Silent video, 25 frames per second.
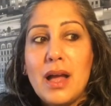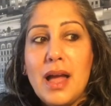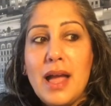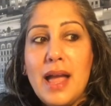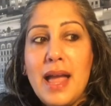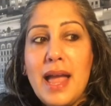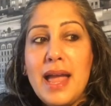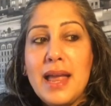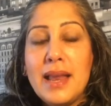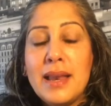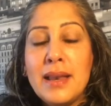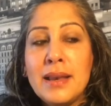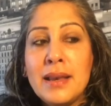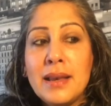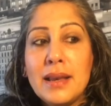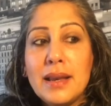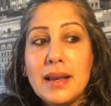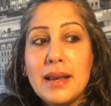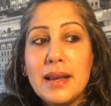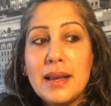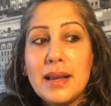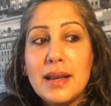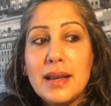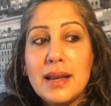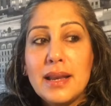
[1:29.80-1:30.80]
And
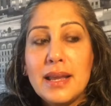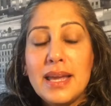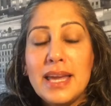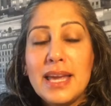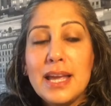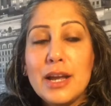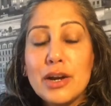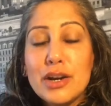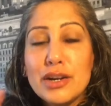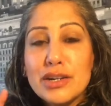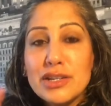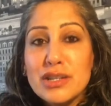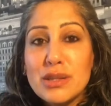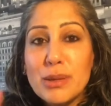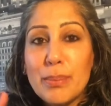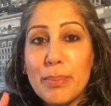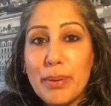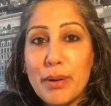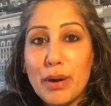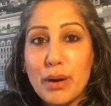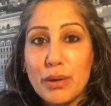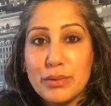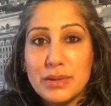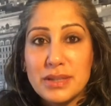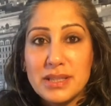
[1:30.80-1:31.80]
here's the
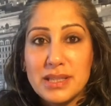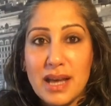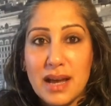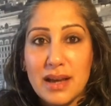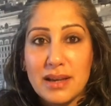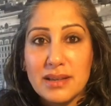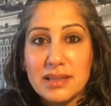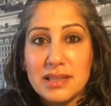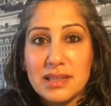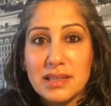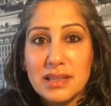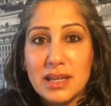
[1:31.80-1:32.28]
process.